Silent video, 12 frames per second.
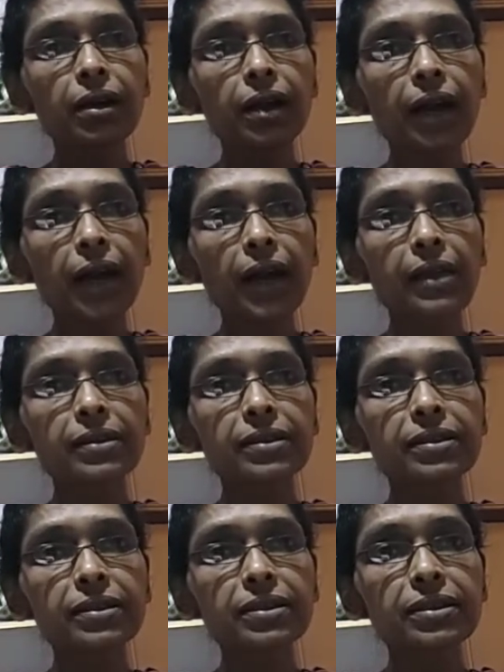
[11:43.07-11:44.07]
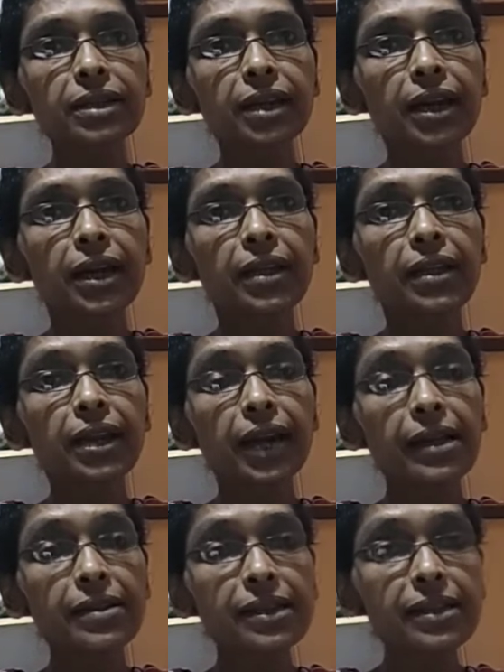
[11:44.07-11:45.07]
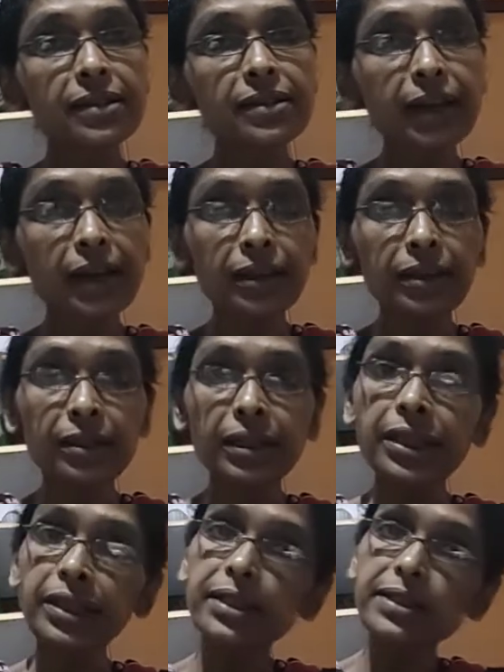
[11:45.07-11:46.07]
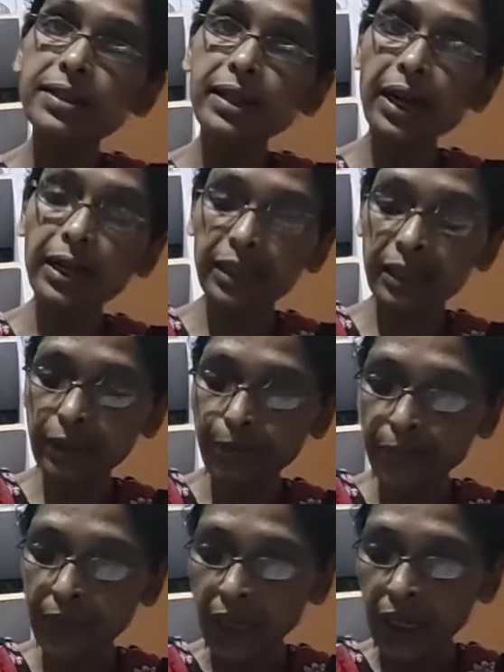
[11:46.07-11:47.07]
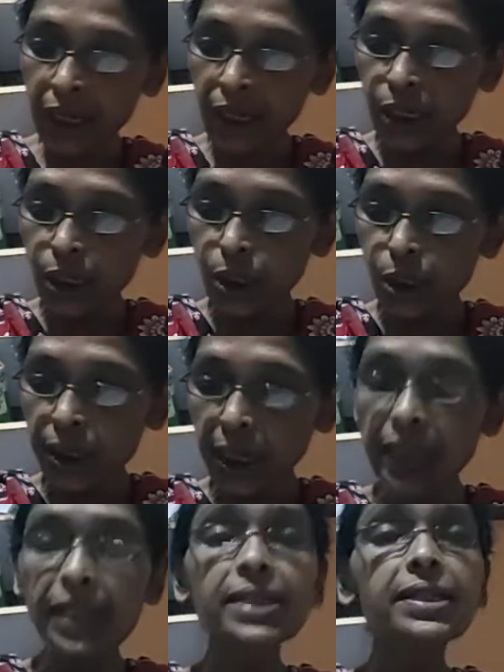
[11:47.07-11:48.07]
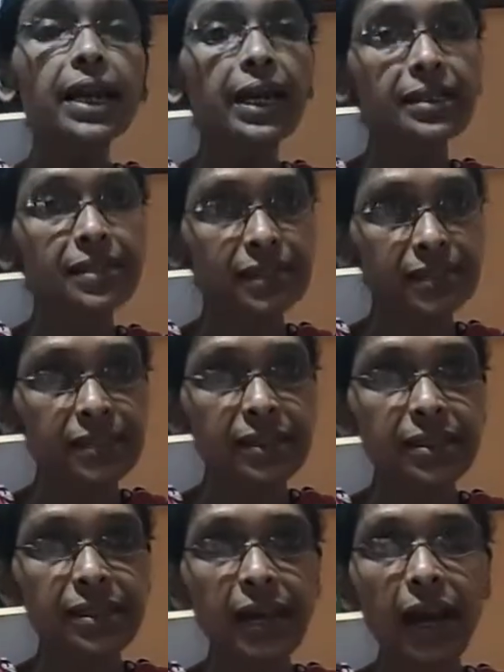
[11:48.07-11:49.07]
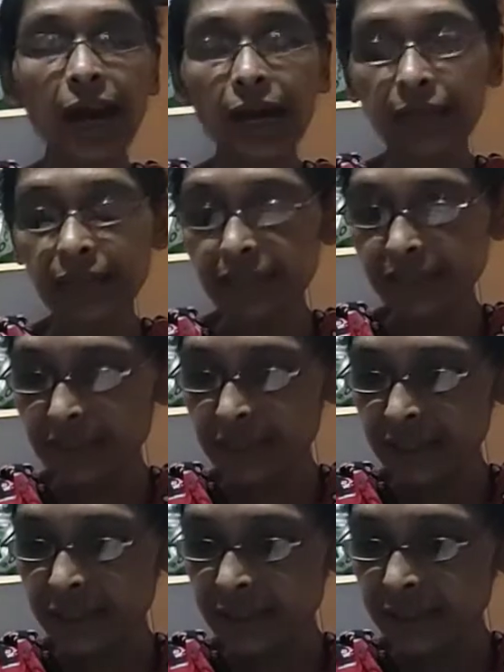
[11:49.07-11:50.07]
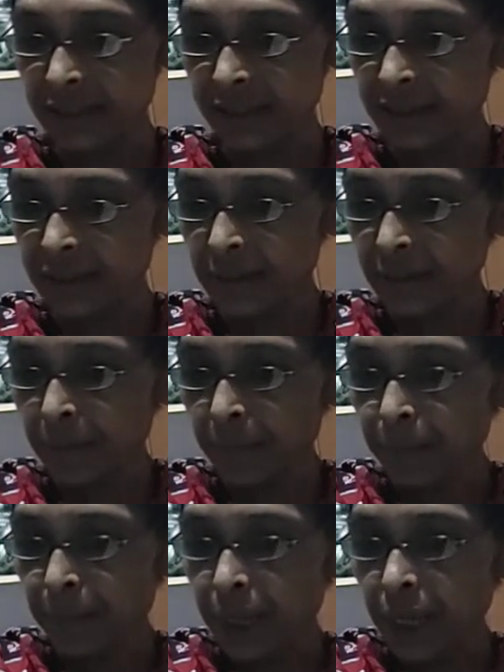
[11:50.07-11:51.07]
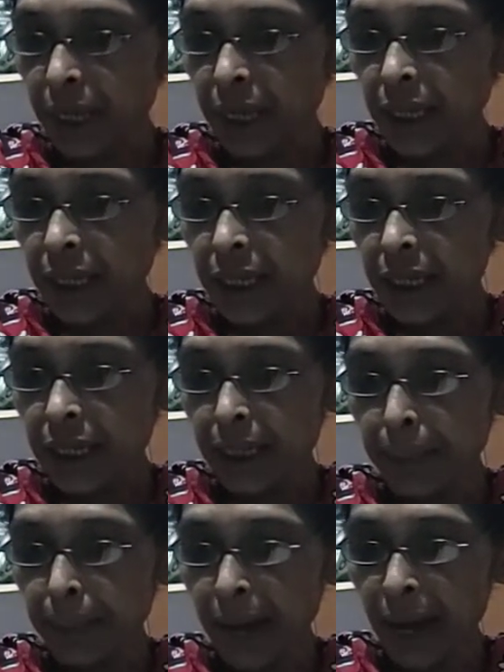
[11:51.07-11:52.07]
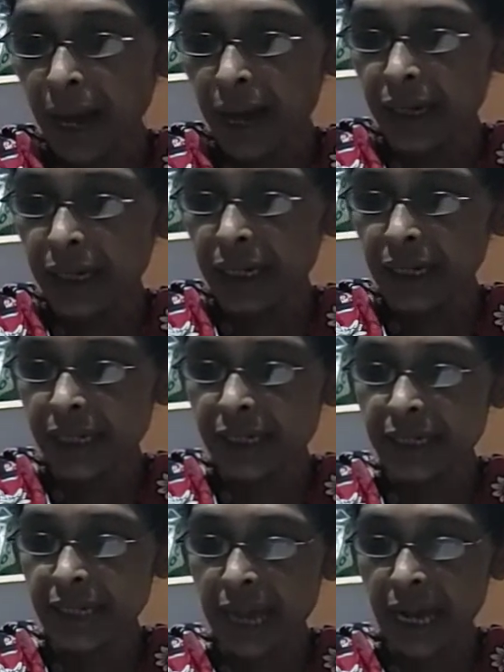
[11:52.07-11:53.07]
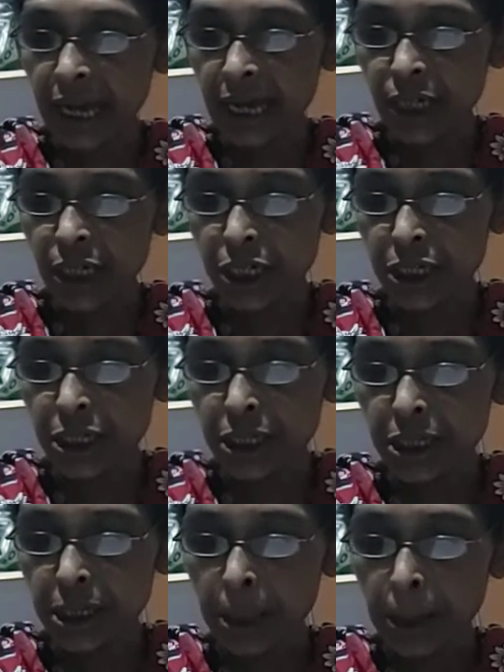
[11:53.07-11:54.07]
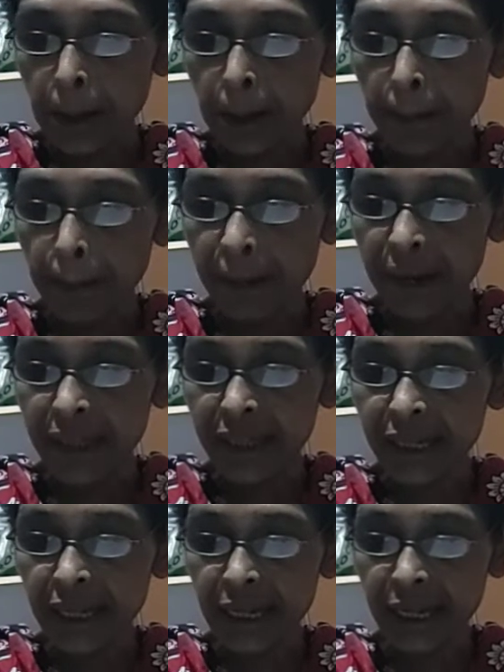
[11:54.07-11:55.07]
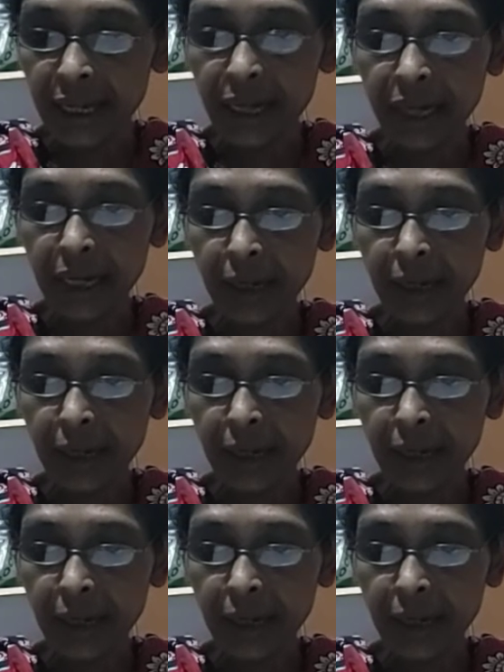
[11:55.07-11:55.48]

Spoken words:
as the rising sun in the sky. So that is rises, R-I-S-E-S. Then the park is dash by the lake.